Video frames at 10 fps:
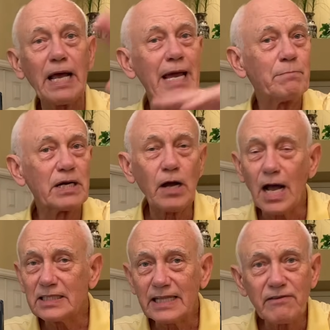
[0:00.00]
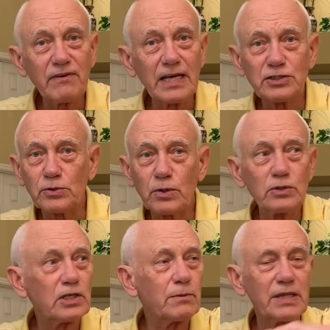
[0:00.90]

and because they fled Jerusalem,